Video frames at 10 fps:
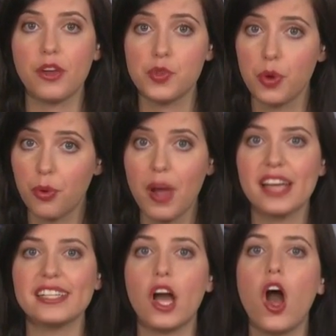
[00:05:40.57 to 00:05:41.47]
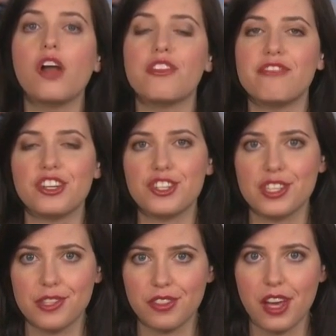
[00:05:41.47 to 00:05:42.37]
to a grinding halt the
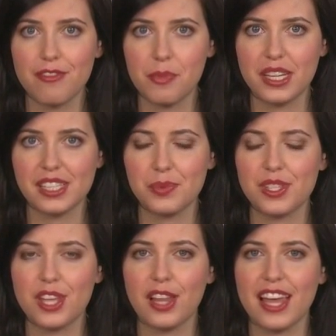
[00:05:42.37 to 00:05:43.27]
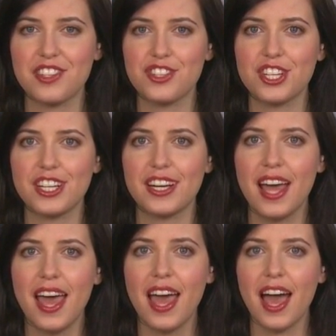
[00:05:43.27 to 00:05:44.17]
functions of a government, as we saw last year.
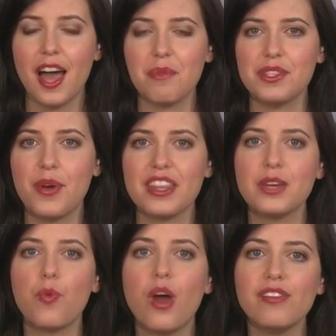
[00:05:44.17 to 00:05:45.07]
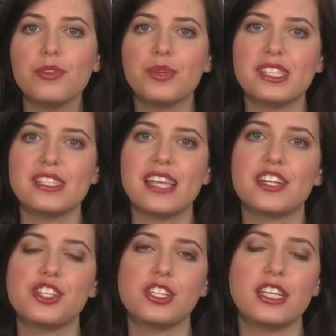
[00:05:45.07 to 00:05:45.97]
So I think one of the reasons,
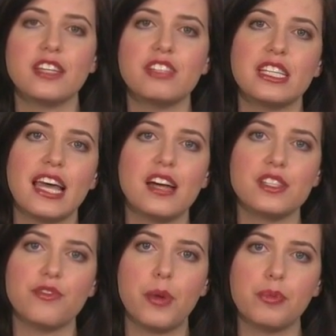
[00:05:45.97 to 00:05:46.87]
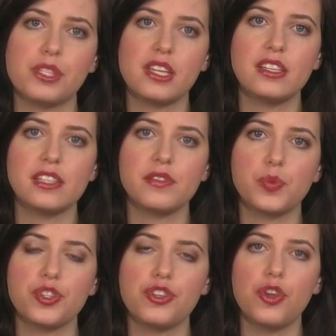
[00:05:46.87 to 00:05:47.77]
actually, even in the House of Representatives,
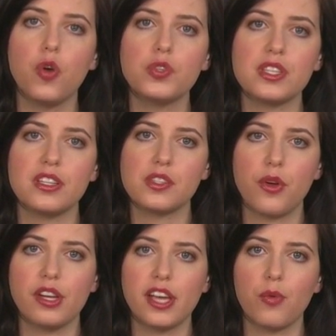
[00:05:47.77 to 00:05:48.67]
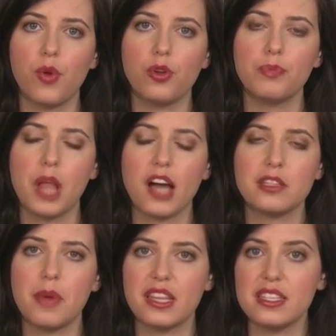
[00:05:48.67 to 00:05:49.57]
which knows that it's going to get
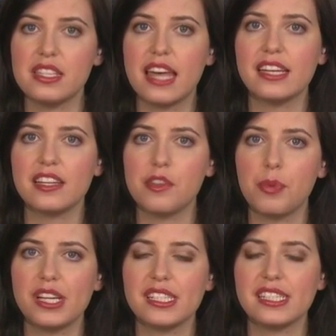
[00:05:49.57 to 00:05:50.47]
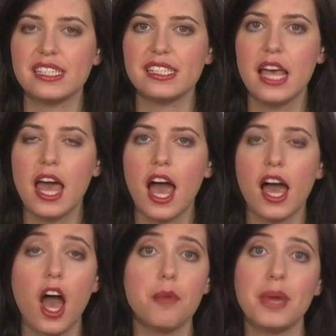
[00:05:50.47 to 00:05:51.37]
roadblocked by the Senate and the President
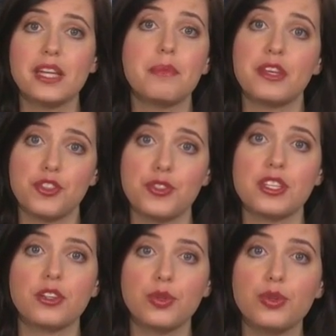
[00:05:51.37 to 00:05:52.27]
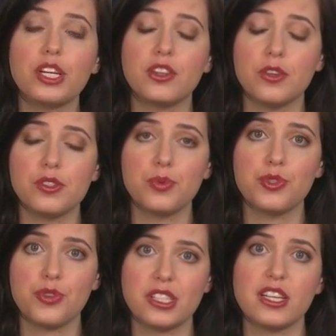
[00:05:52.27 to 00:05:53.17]
on many measures, including those
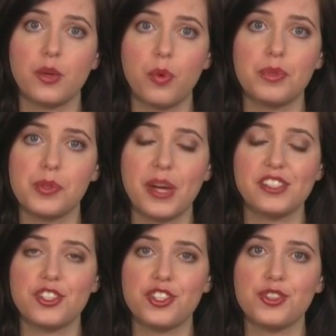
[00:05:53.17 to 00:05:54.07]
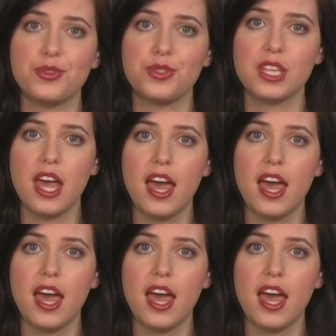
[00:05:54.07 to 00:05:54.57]
restricting a woman's right to choose,